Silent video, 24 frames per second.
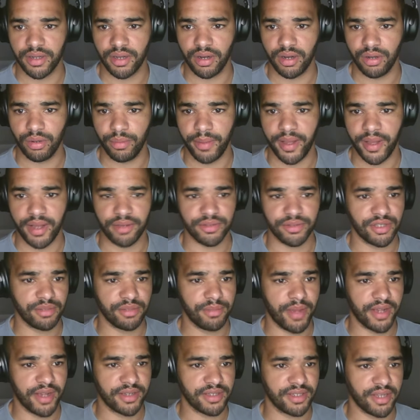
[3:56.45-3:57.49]
Clubhouse is
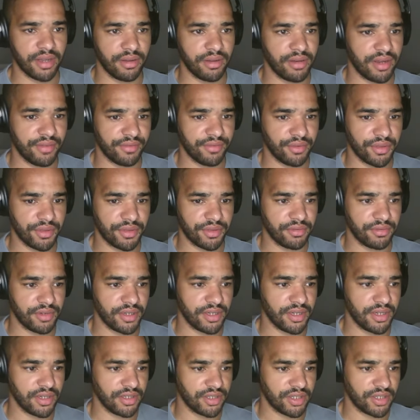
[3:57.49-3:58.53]
maxed out at level 3.
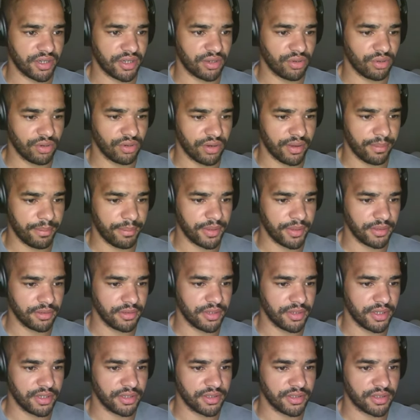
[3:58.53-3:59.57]
Let's check all our
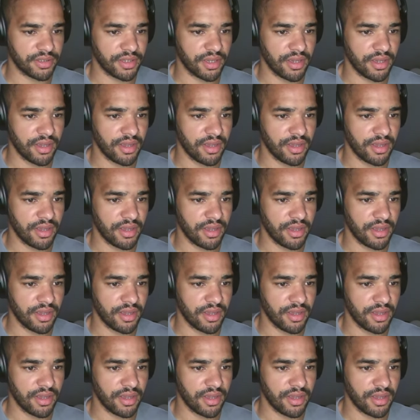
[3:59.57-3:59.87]
buildings.